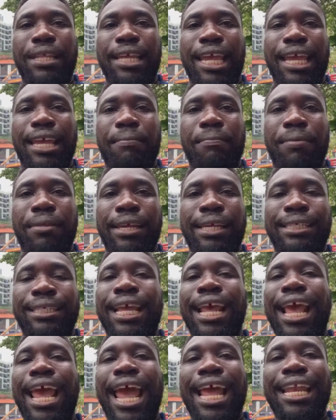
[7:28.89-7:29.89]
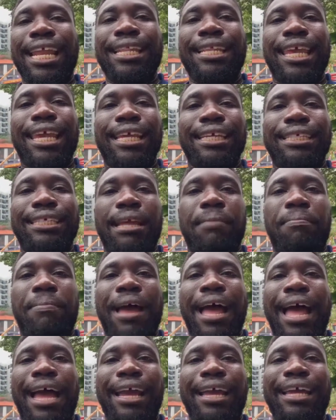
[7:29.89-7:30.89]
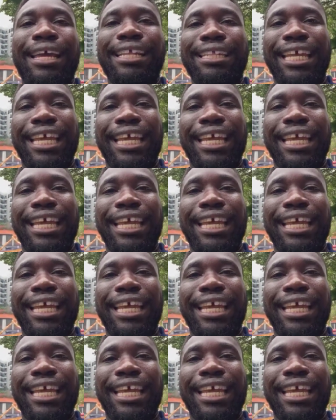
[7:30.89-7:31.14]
taking place, and then take a step back.